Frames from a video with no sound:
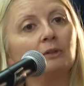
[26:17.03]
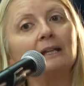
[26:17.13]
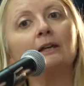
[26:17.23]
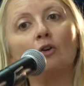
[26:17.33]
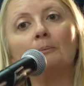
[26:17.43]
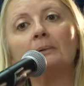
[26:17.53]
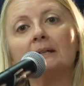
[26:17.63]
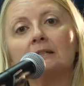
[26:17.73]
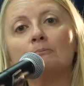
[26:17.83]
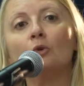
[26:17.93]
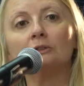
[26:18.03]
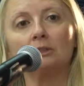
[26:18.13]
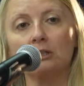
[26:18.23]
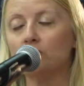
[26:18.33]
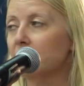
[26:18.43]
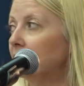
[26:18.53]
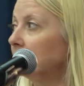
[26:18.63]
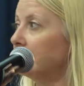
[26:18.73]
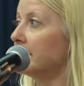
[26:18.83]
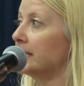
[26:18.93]
really complex models with
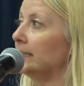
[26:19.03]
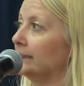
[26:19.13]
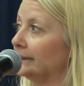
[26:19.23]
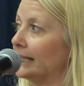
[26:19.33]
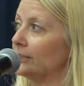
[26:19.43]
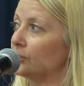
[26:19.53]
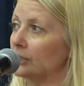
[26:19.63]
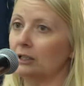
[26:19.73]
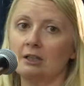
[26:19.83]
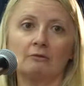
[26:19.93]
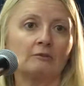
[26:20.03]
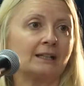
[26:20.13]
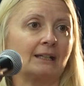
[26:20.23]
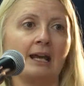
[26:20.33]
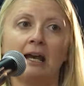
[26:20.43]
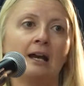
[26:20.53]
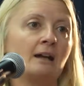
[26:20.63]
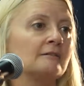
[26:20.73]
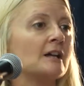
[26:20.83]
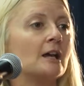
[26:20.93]
artificial intelligence, and we can
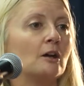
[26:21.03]
have